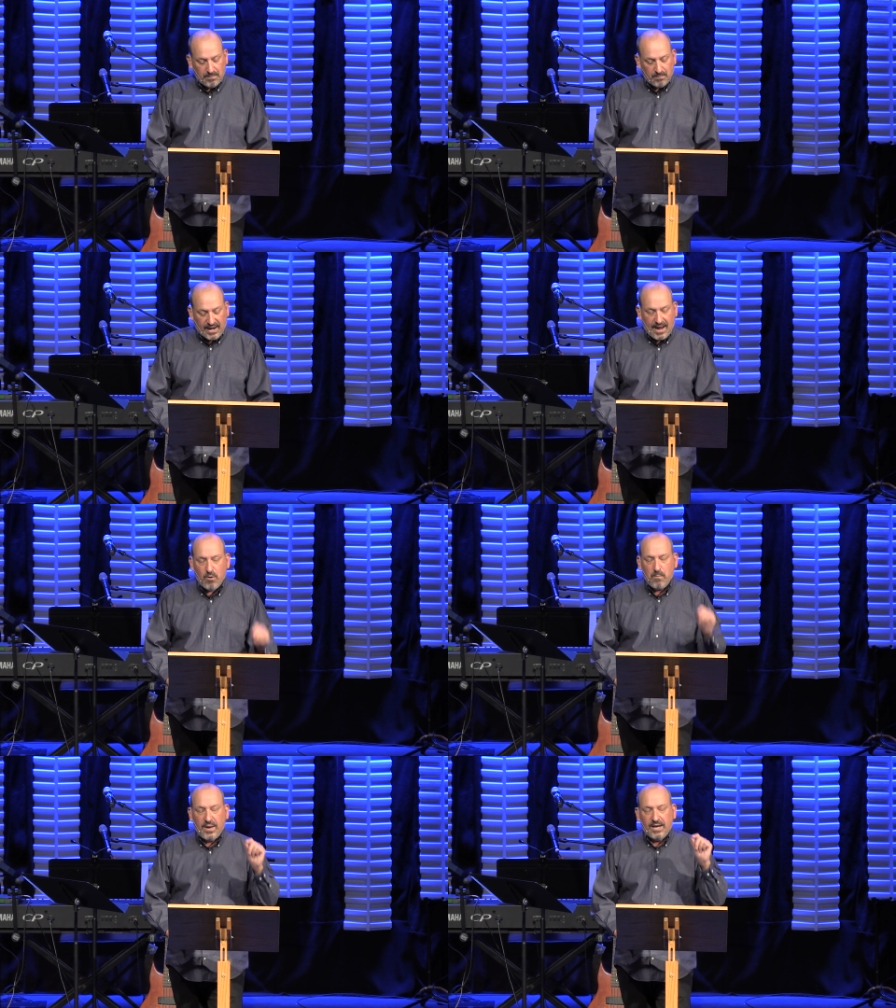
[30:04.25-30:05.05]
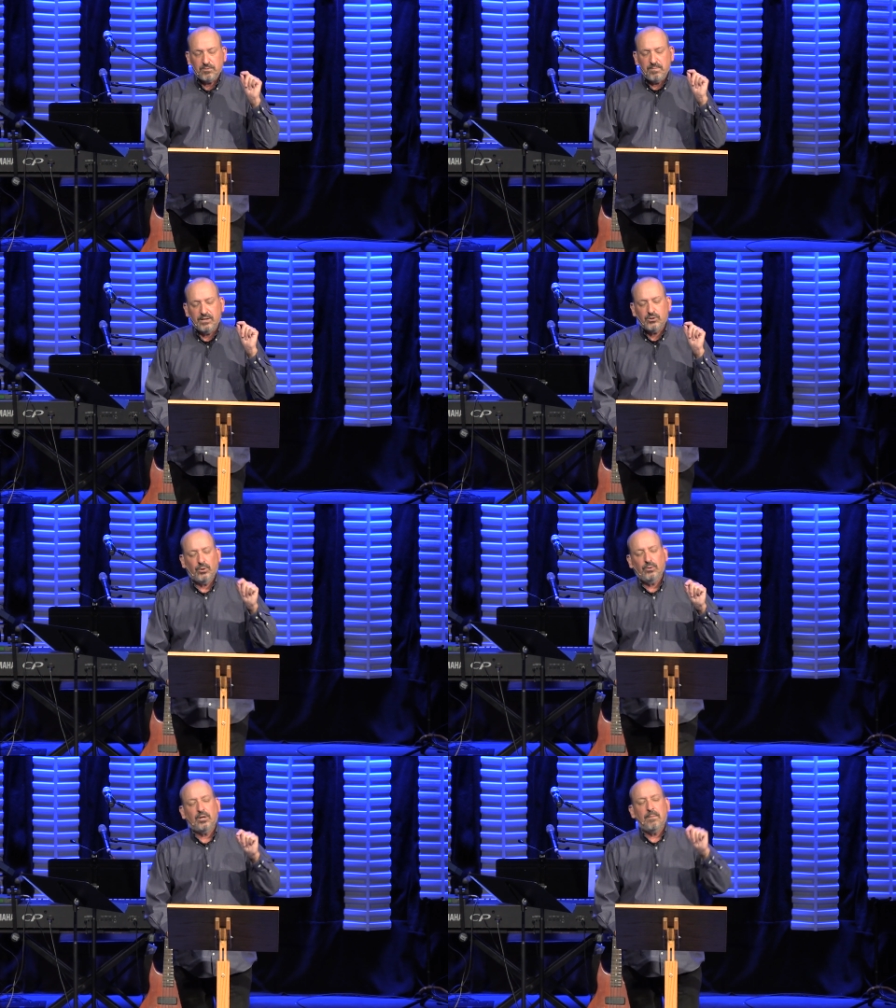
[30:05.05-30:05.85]
But I don't base my
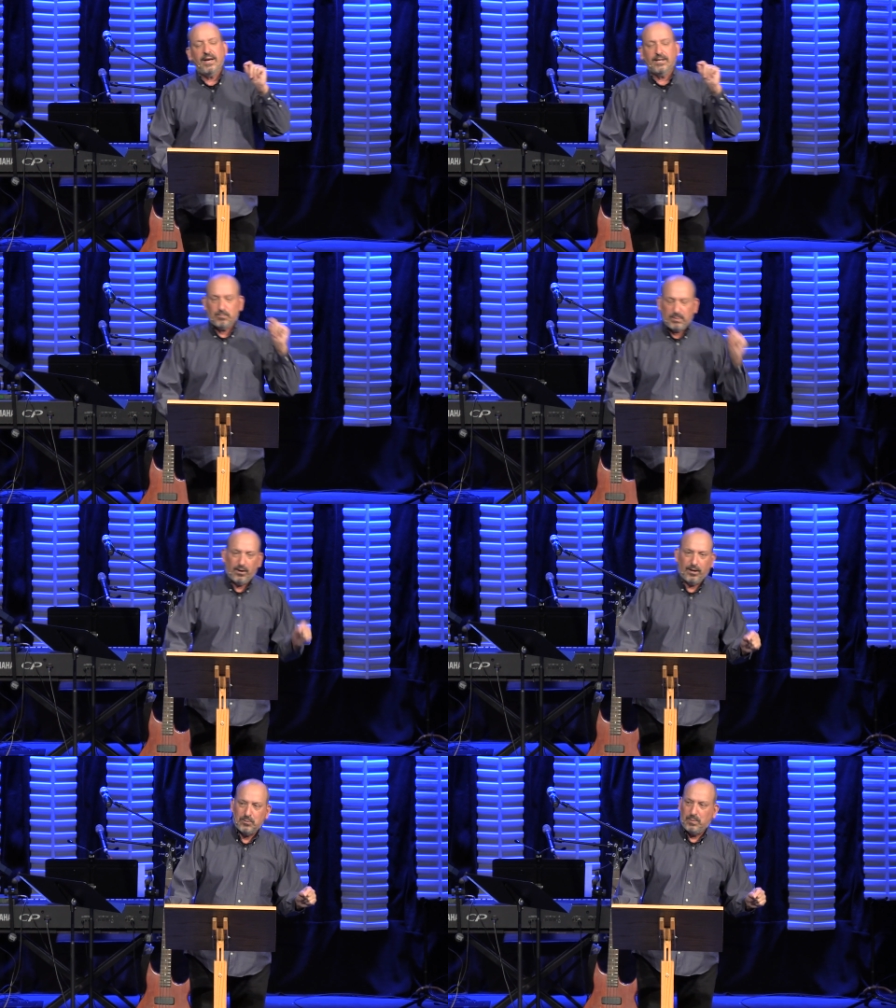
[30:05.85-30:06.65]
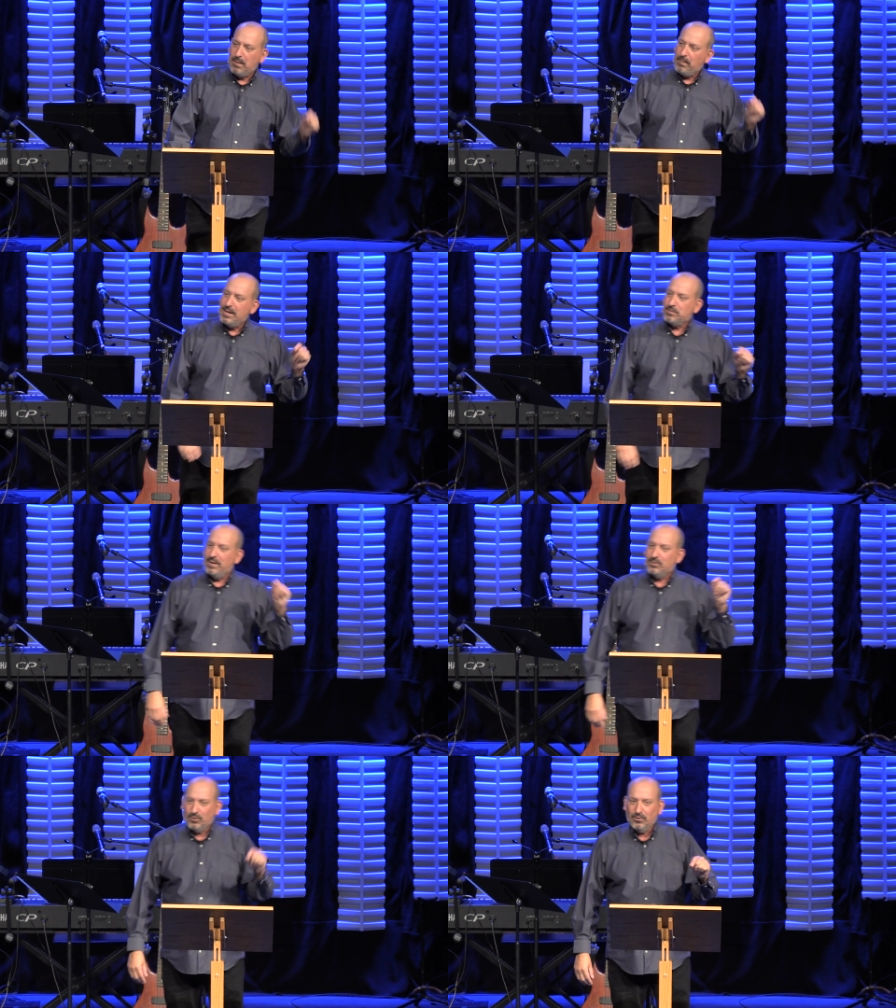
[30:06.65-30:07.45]
truth on my experience, but I base
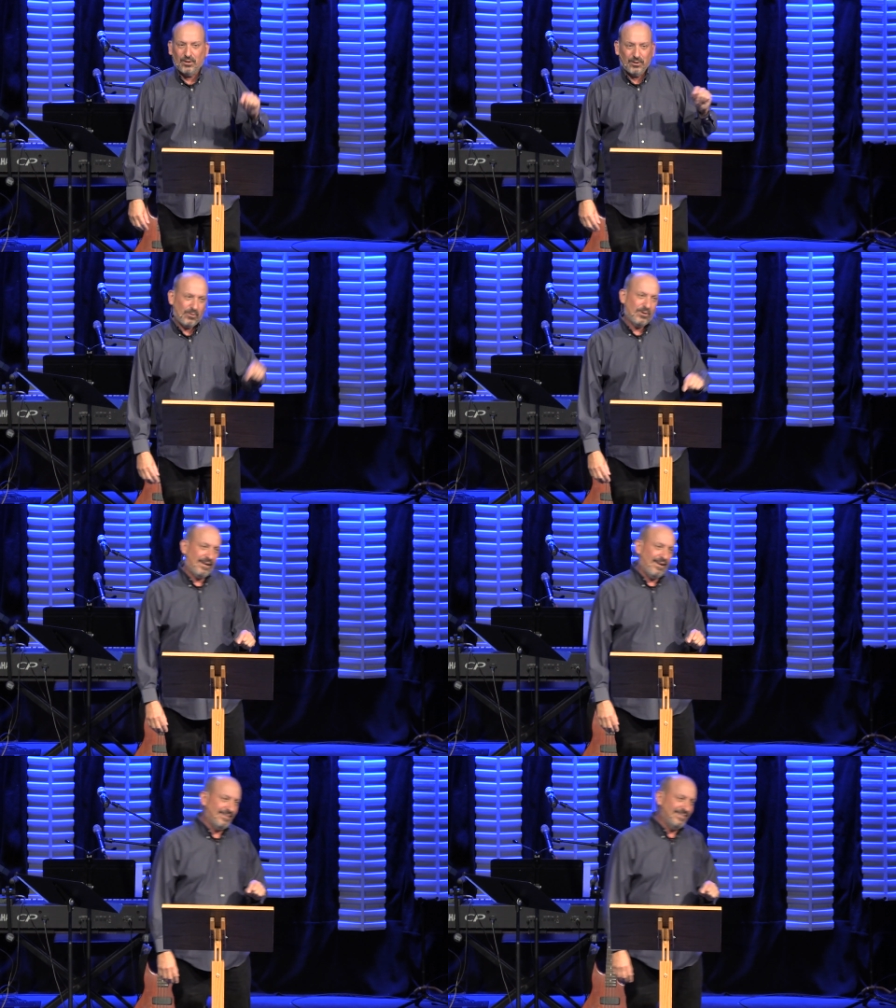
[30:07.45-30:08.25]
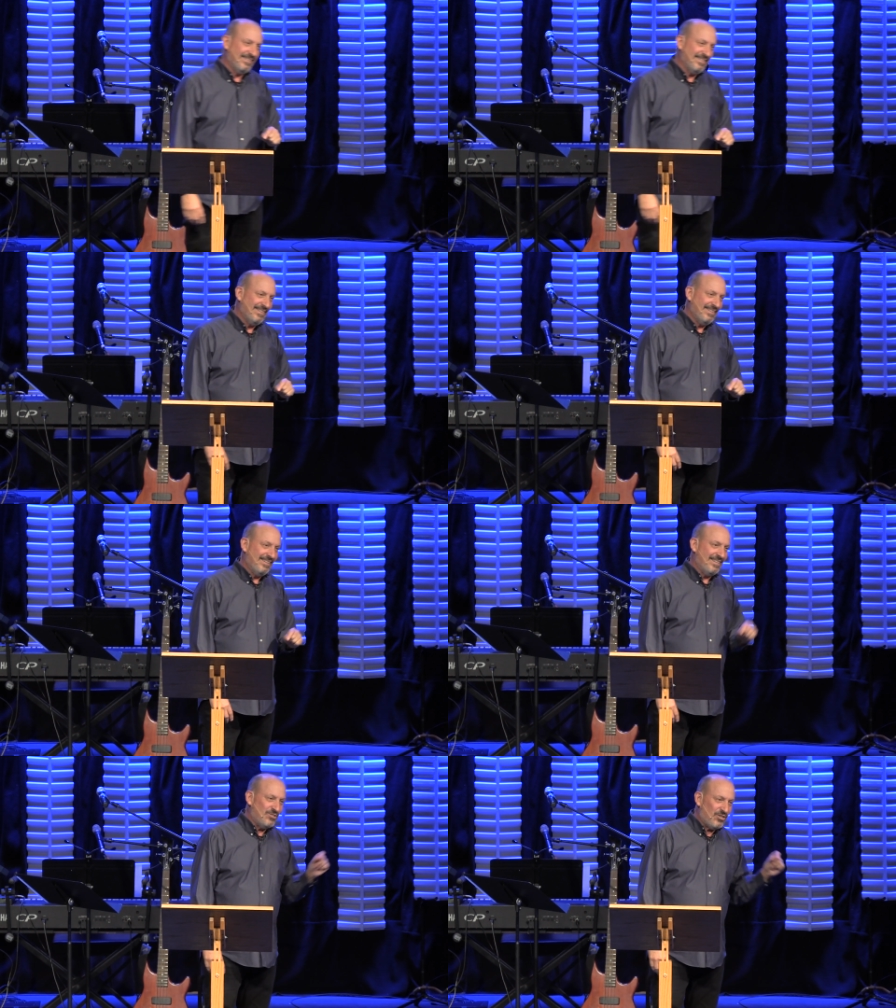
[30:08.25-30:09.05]
my truth on the Word of God.
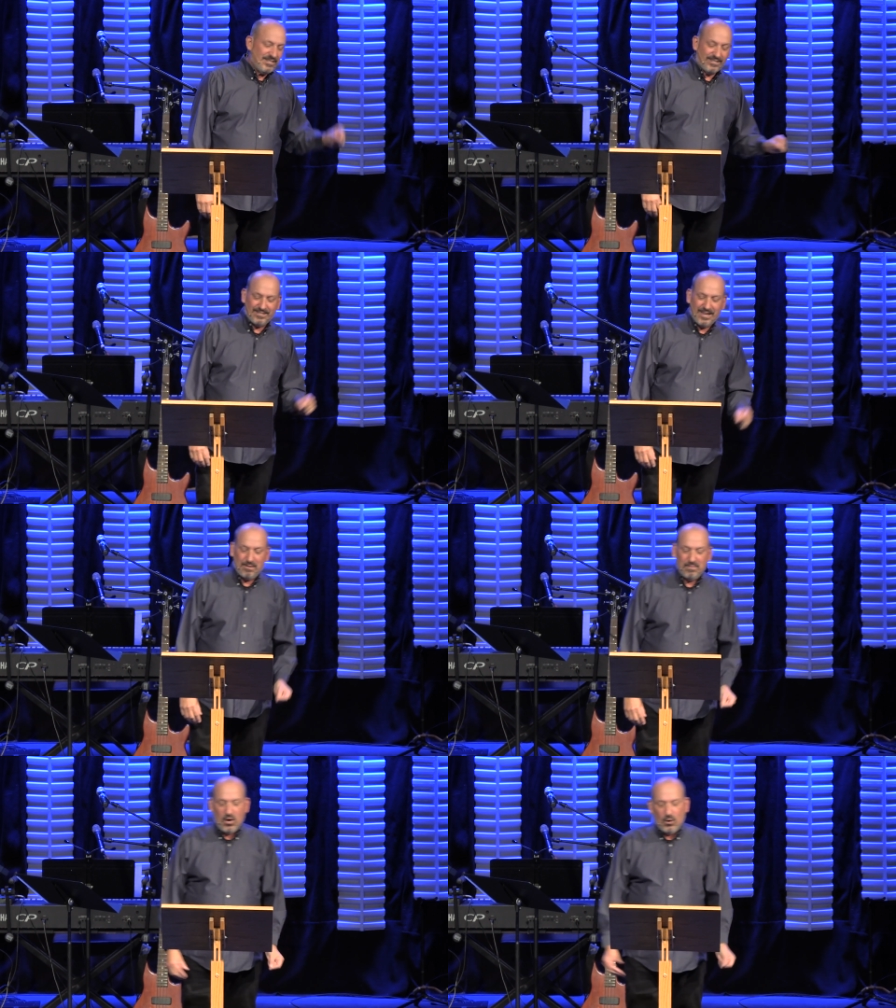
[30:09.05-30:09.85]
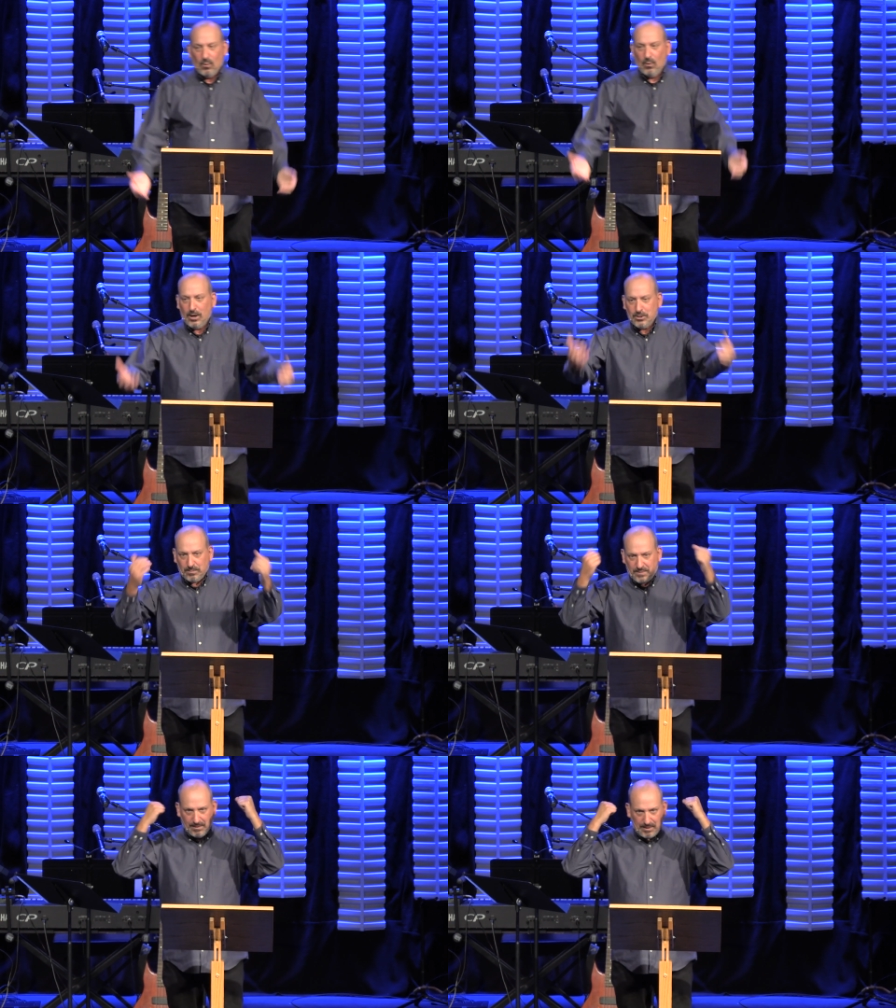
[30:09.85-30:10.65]
In Jesus' name.
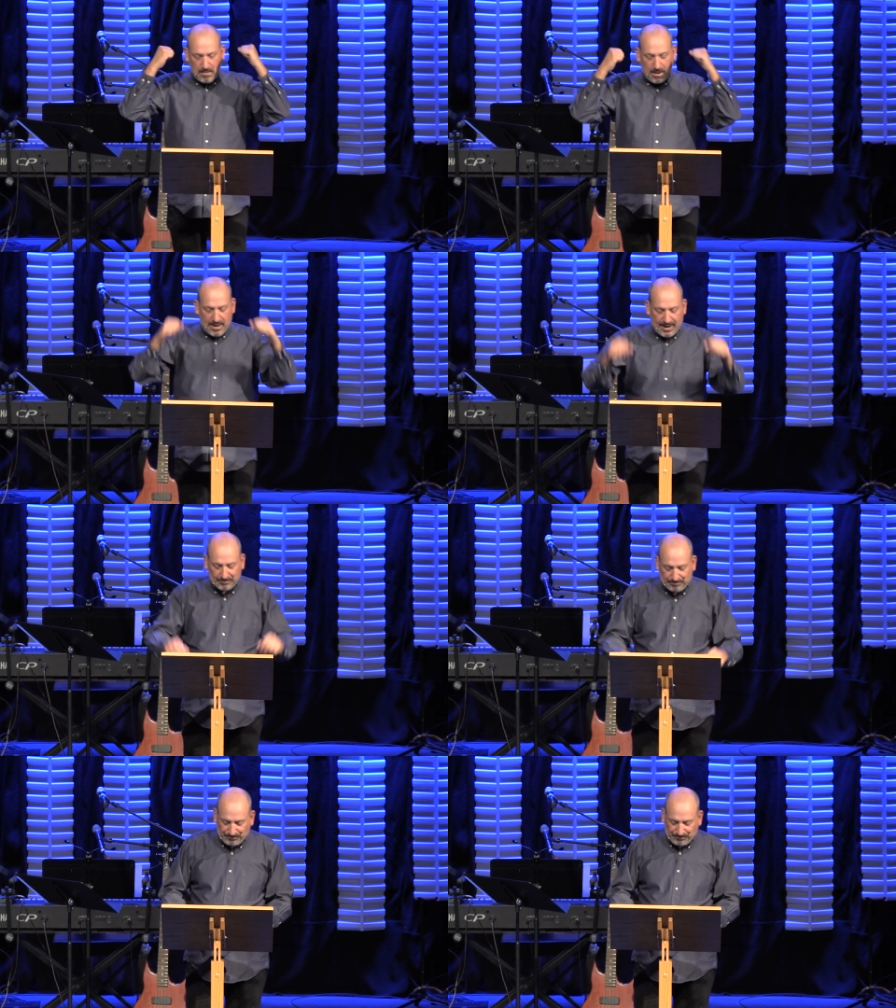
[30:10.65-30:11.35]
Worship team, come on back.